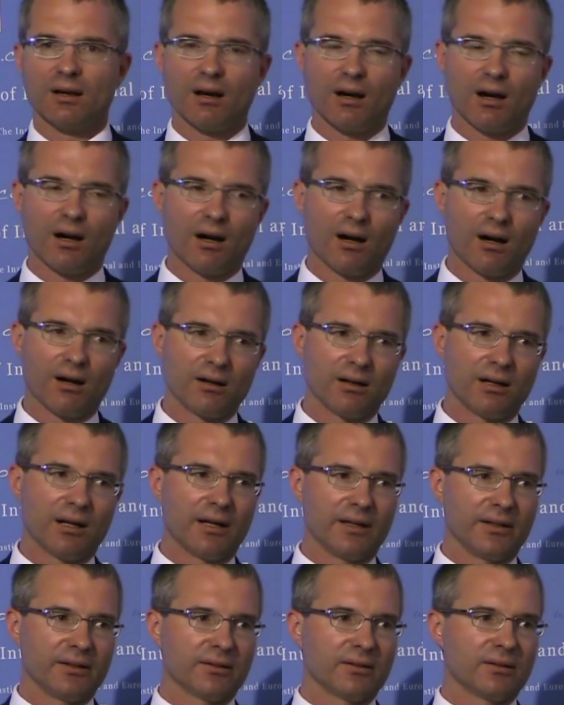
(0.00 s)
are
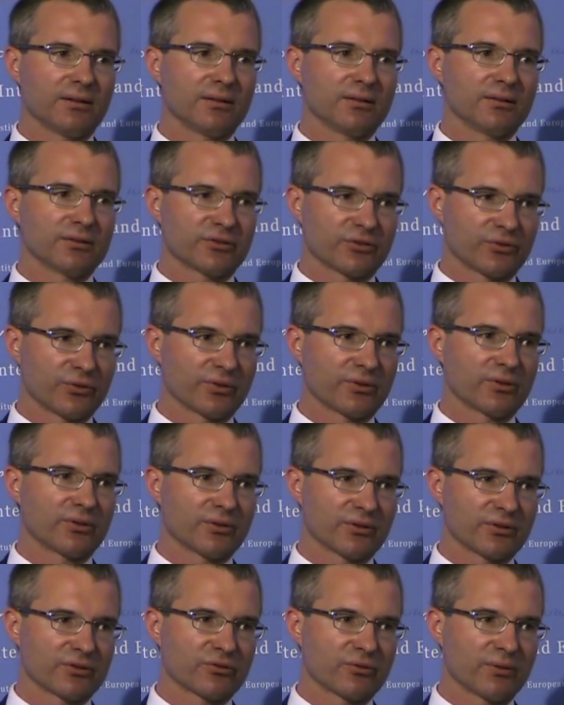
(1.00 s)
under a certain
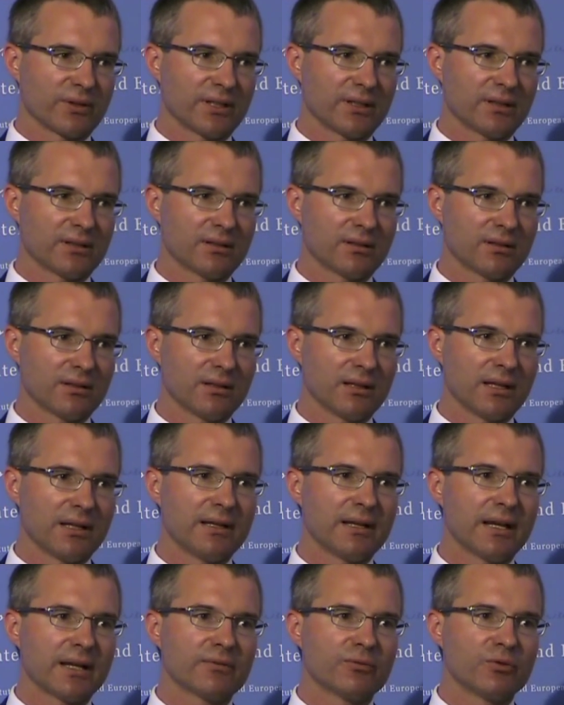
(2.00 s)
constraint.
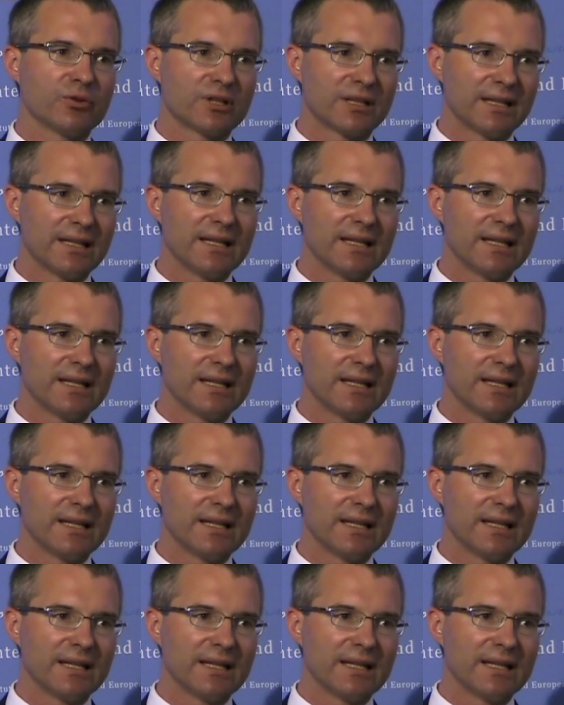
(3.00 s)
And that would